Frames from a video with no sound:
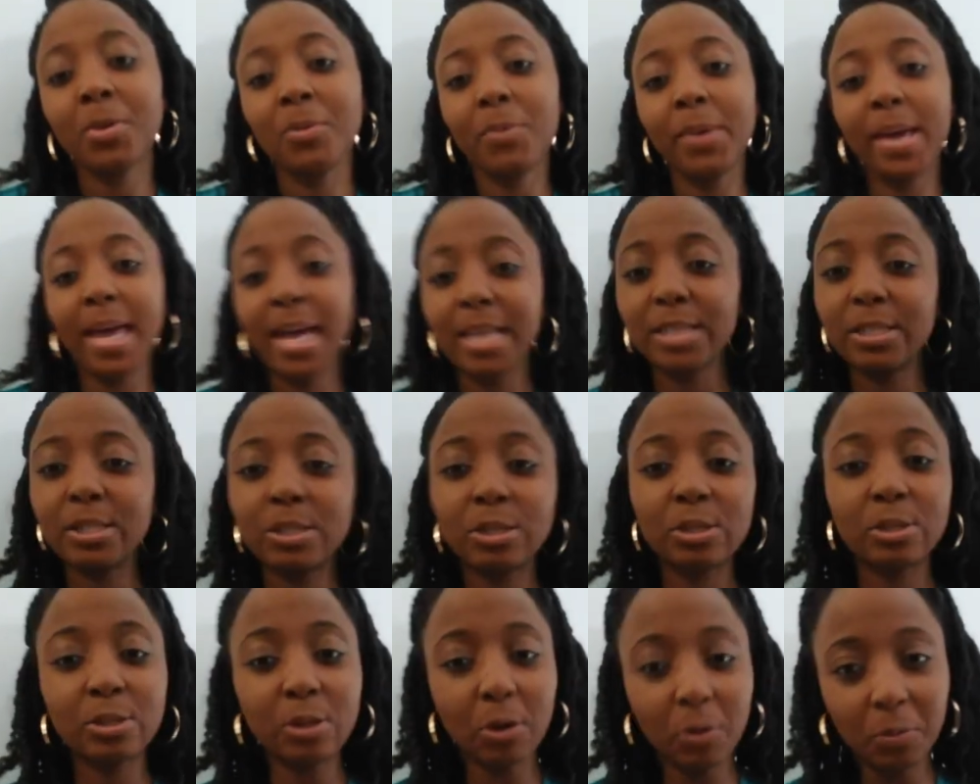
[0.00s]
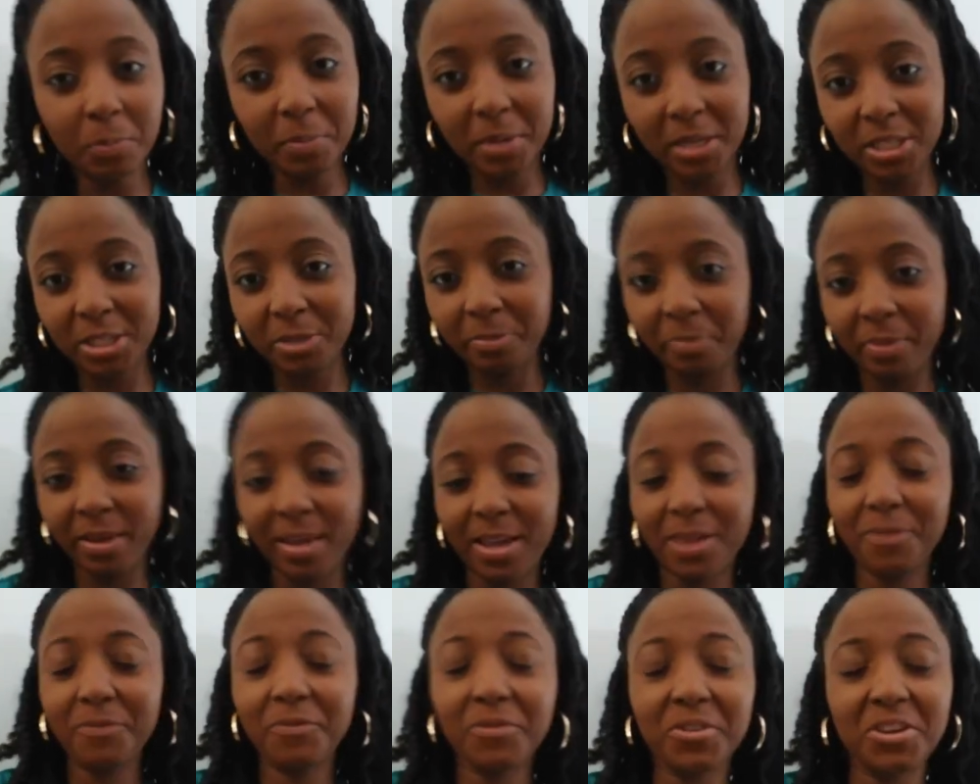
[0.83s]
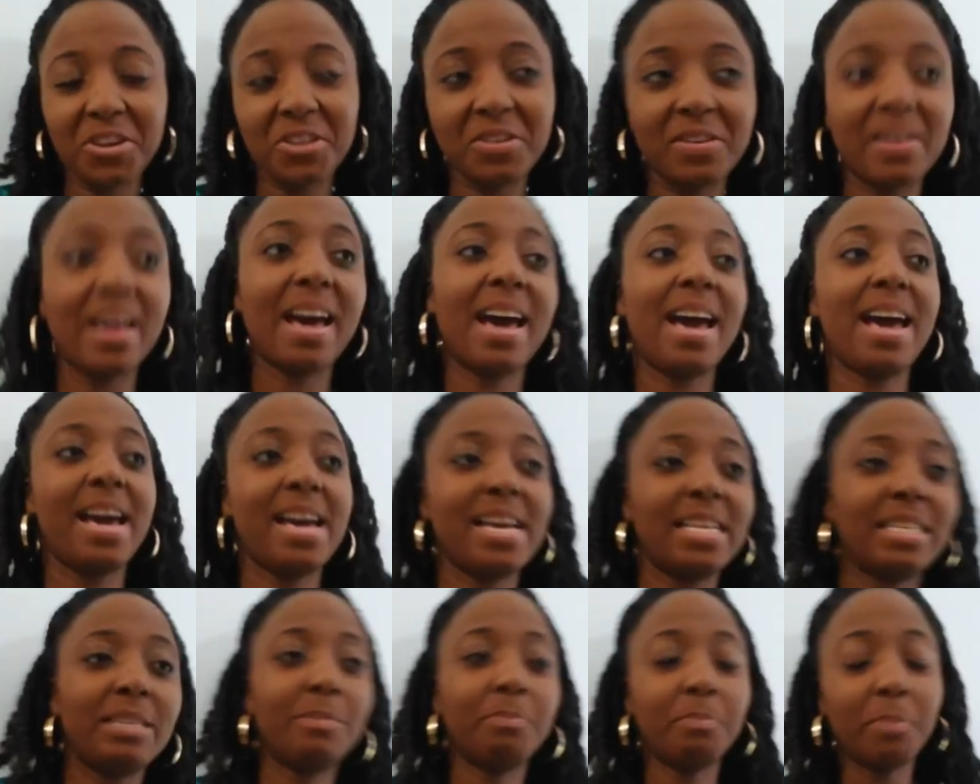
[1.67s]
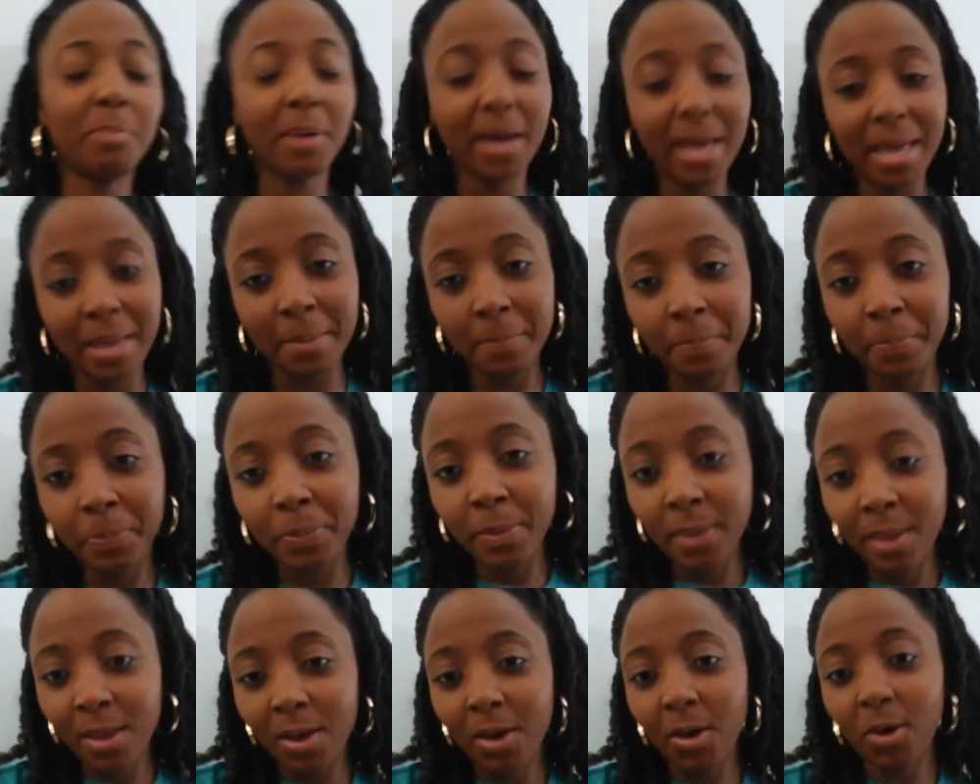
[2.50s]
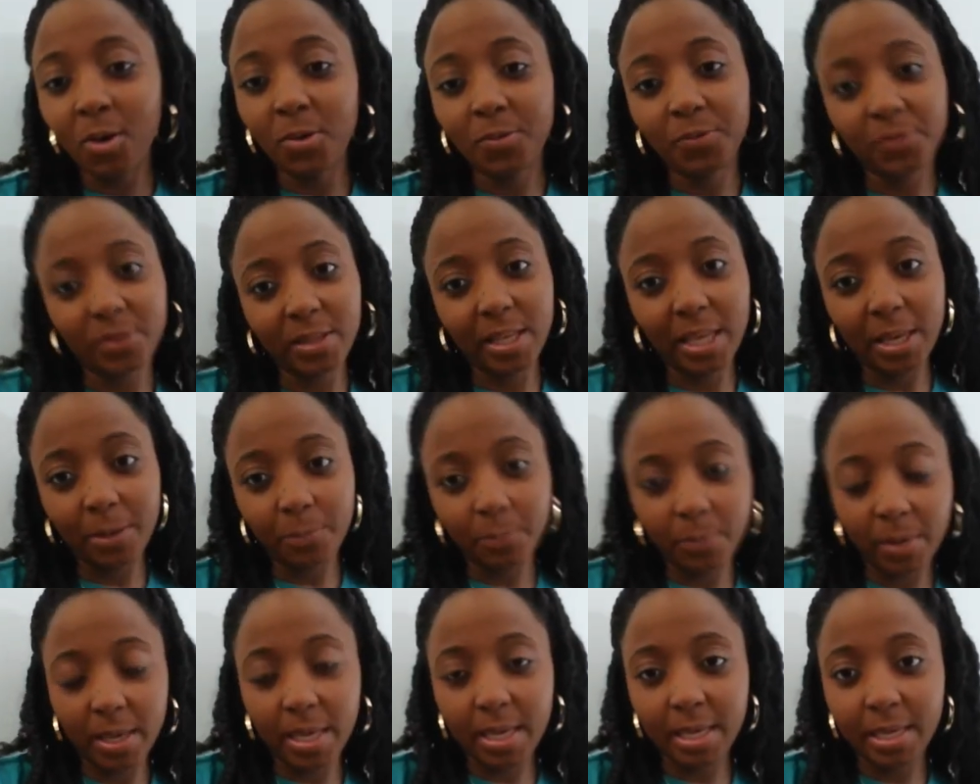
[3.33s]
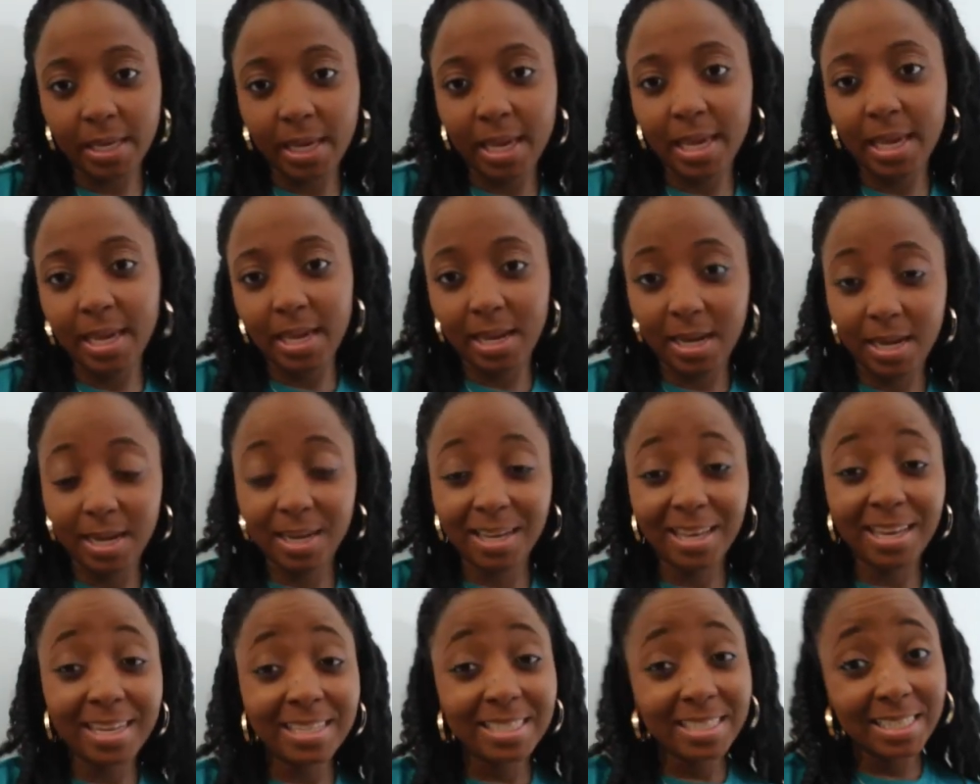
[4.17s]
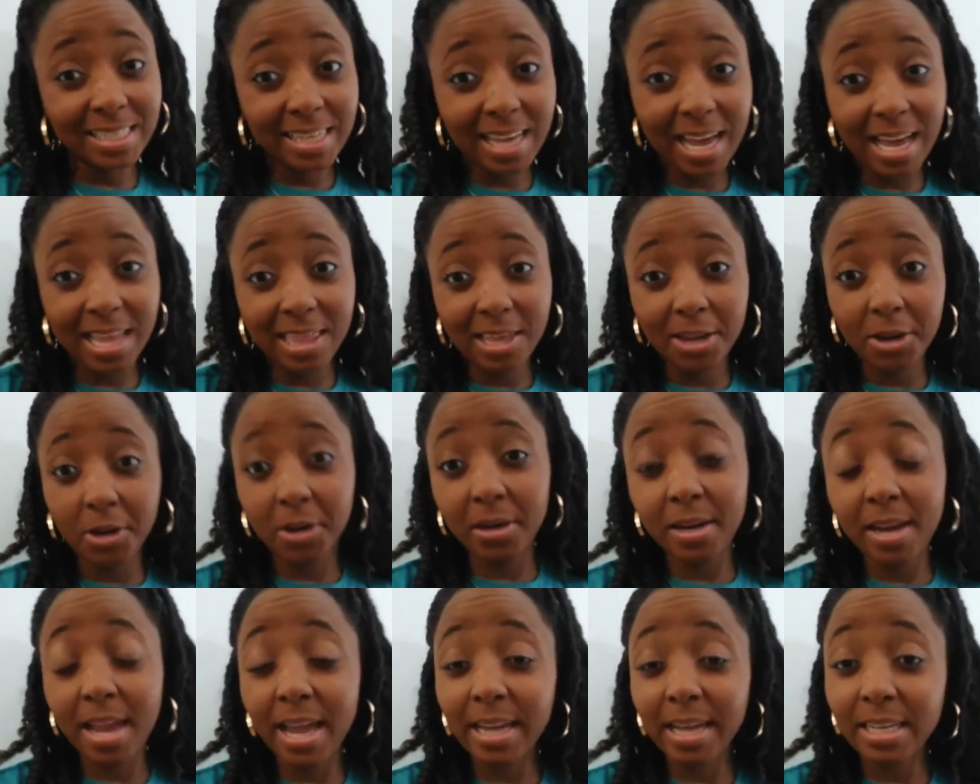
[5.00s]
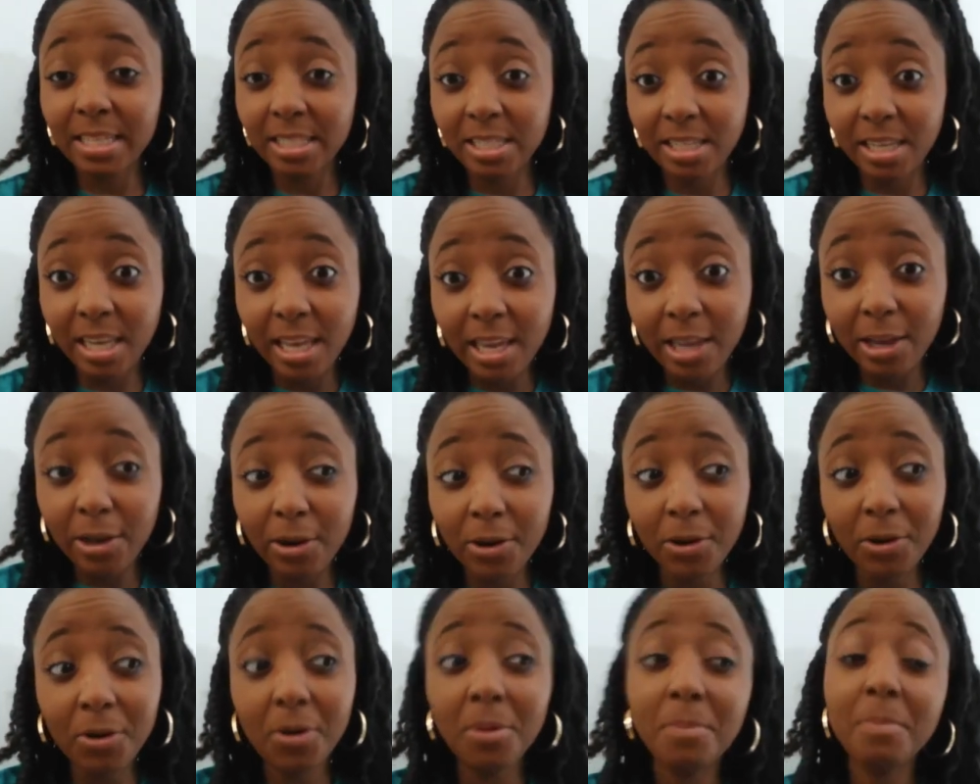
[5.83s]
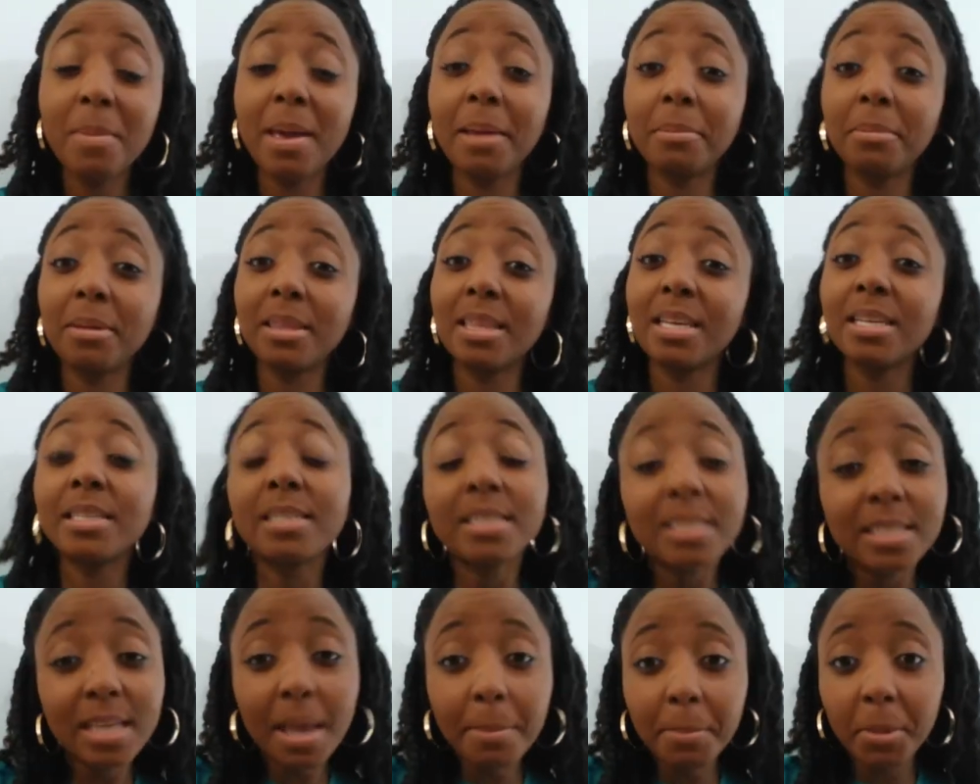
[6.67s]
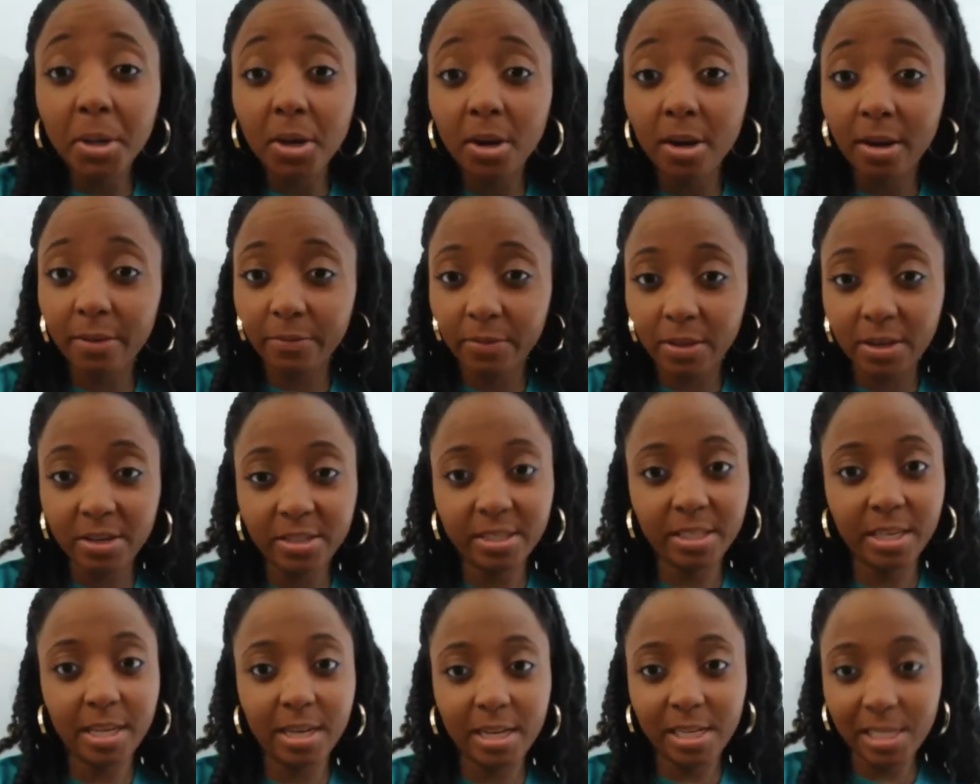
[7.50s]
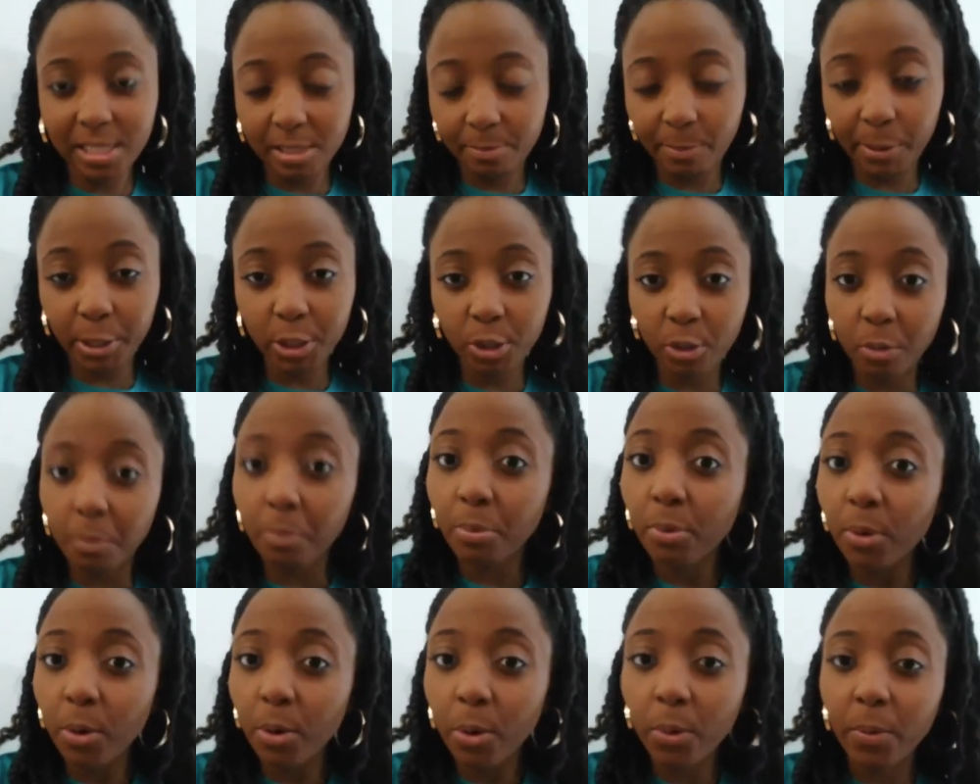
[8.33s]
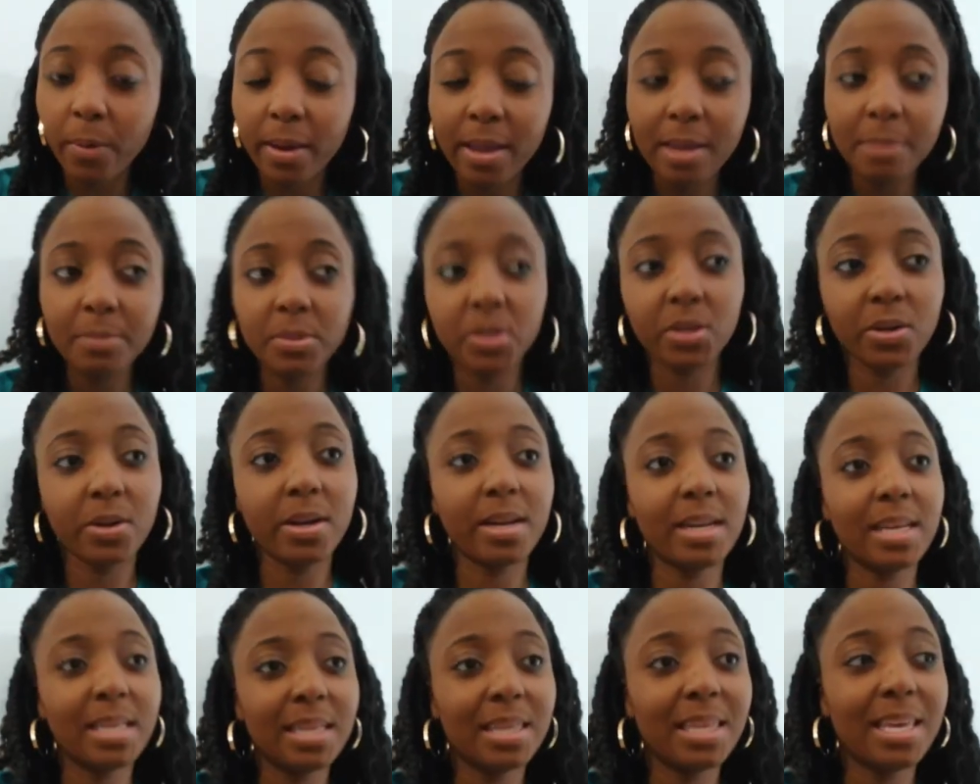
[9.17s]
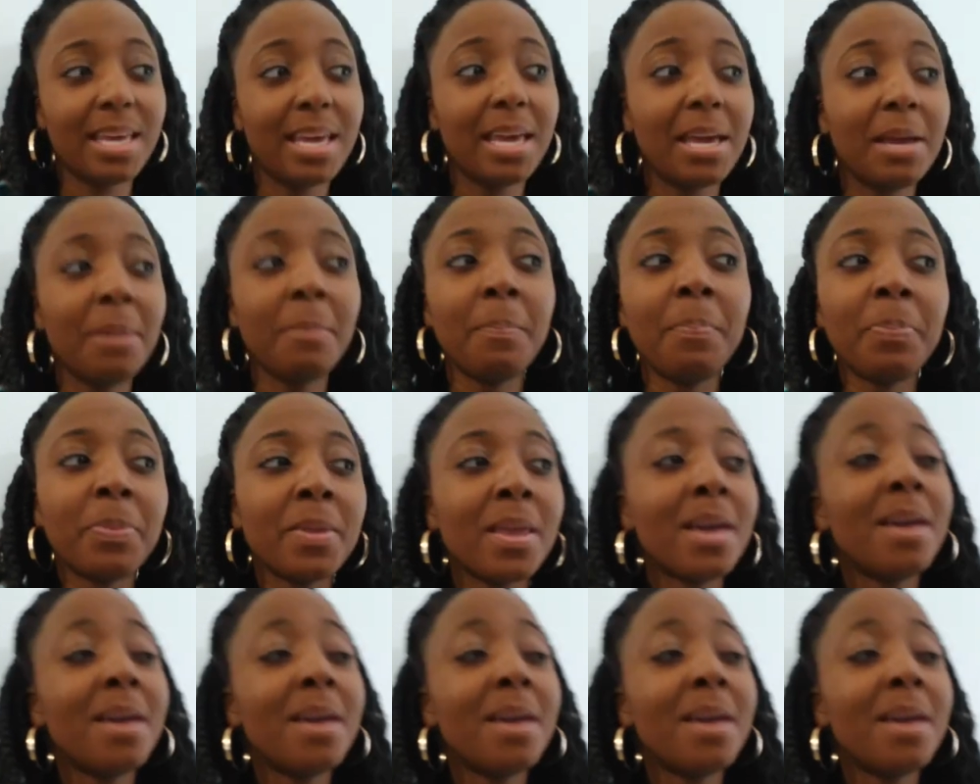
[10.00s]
We had so much planned for you guys, but hopefully we can get together next year or maybe this summer if there's any special programs or anything.